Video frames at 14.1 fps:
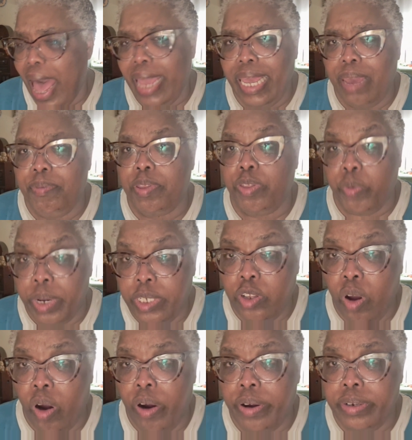gave it 3
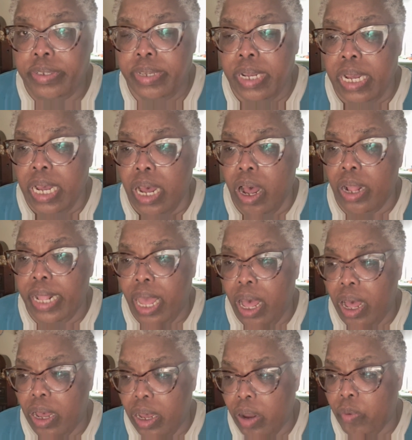stars on
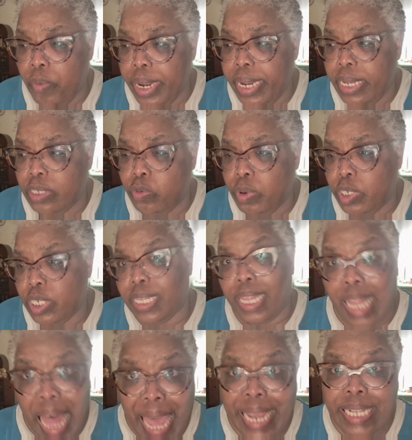Goodreads, which is
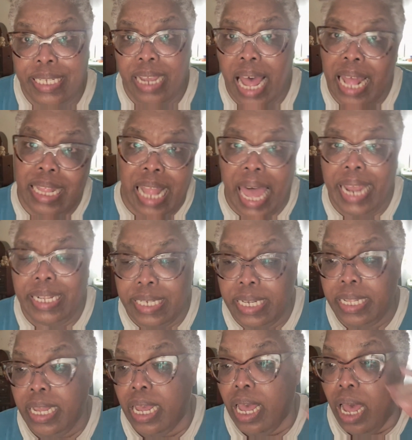liked. I liked
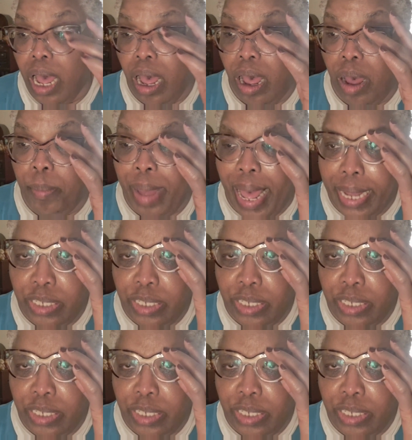it. I